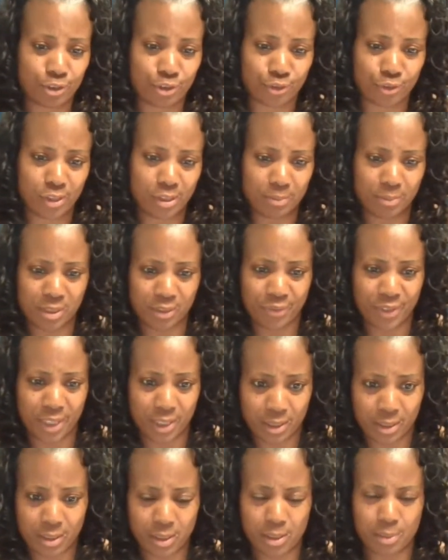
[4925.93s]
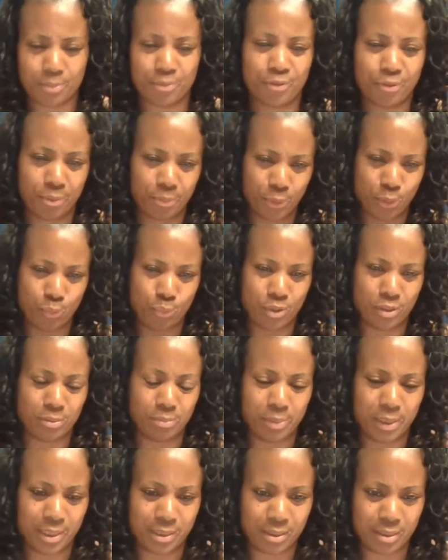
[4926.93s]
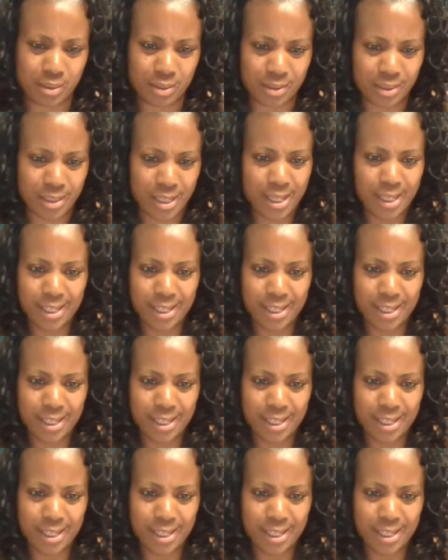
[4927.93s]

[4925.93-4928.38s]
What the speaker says: streams of income from the one business.